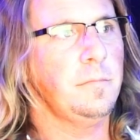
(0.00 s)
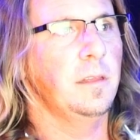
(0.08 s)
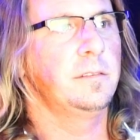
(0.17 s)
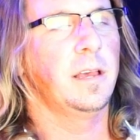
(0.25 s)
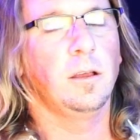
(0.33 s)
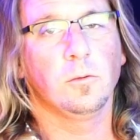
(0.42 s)

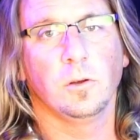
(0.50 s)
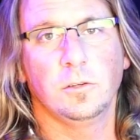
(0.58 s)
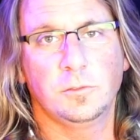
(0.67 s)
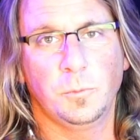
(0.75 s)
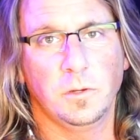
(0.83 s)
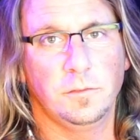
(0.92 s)
It's got
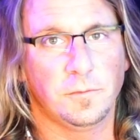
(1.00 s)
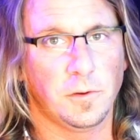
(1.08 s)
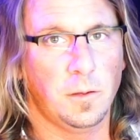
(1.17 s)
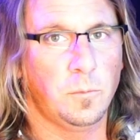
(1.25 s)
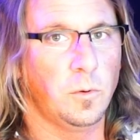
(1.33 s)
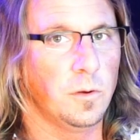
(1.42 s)
rosewood
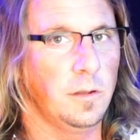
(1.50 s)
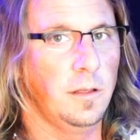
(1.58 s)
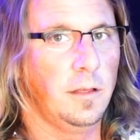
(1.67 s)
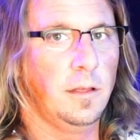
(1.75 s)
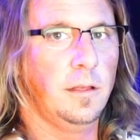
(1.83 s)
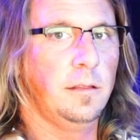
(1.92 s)
fretboard
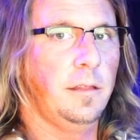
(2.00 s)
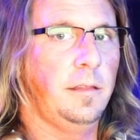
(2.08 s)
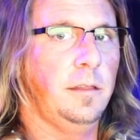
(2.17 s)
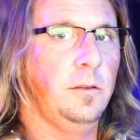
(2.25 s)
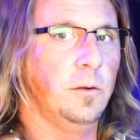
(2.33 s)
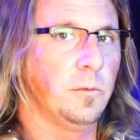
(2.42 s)
that
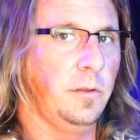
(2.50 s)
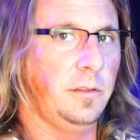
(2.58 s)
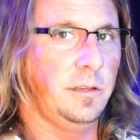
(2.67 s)
they do a really